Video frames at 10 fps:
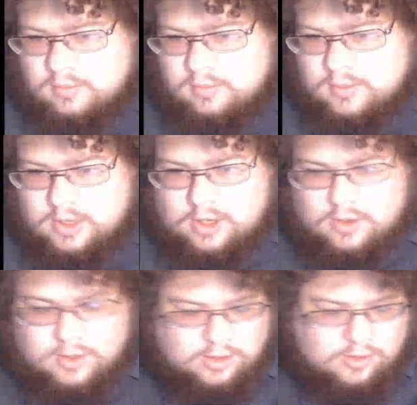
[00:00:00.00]
Well, I
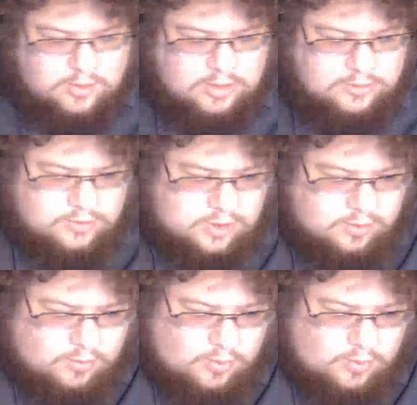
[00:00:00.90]
already know that's not